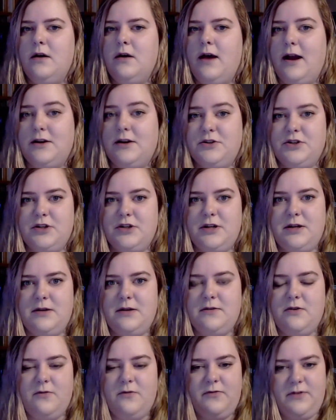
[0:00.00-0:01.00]
actually
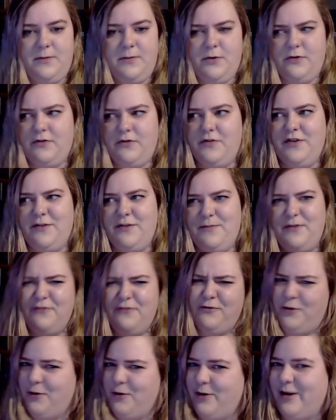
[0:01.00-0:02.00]
hopefully posting this
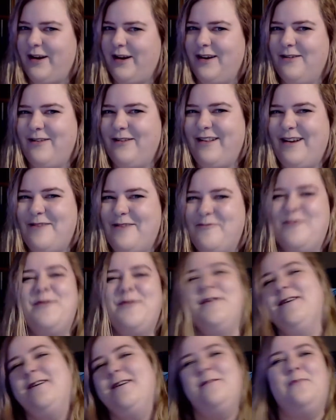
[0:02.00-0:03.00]
before it goes up,
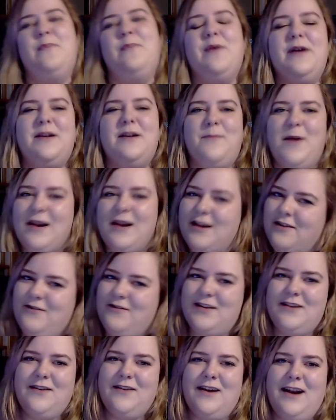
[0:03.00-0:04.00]
but depending on
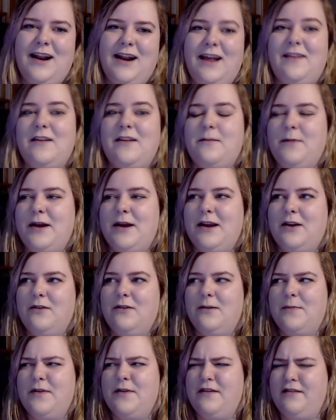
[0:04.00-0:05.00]
video editing, this might go
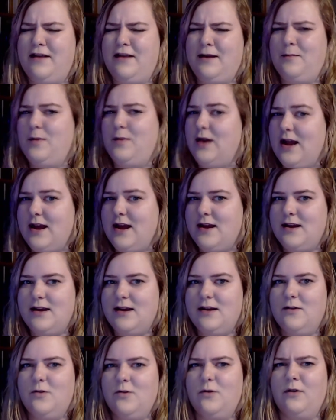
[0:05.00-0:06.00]
up the same day
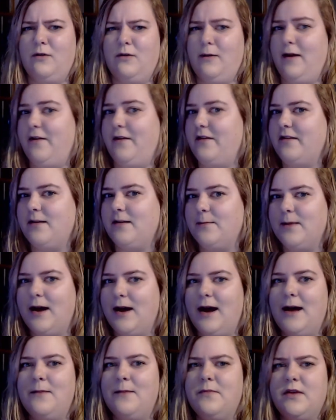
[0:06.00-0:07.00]
or around the same
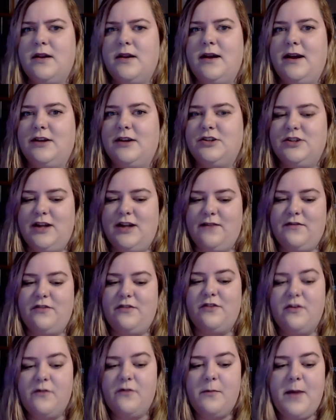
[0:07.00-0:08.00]
time that I actually have the
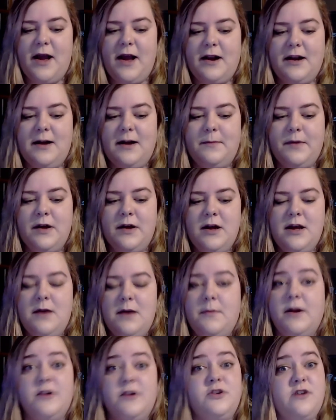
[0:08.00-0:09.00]
server back up.
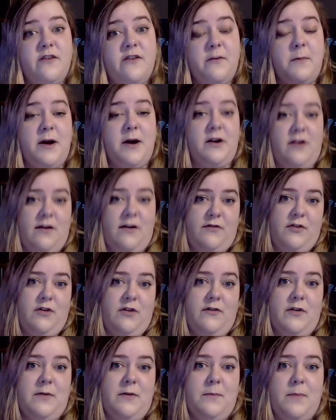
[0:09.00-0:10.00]
But I do have a Minecraft
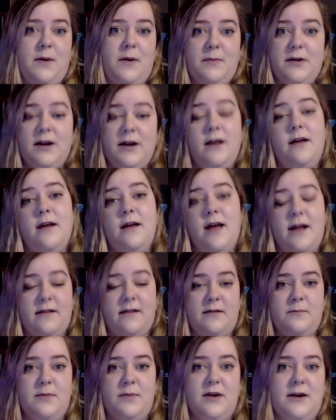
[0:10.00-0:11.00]
server, public
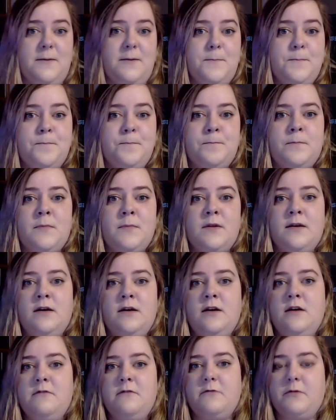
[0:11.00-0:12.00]
SMP,
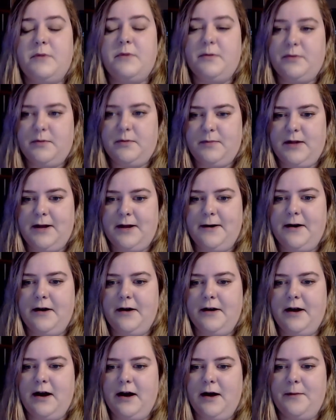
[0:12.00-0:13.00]
for people to play
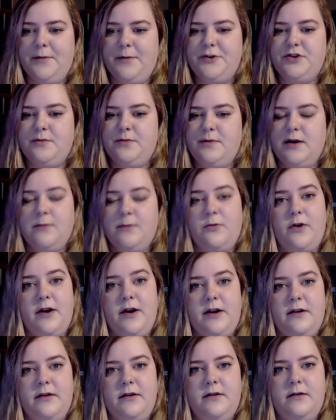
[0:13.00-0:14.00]
on. It should be
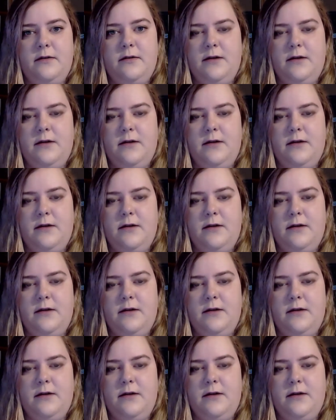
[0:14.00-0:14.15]
updated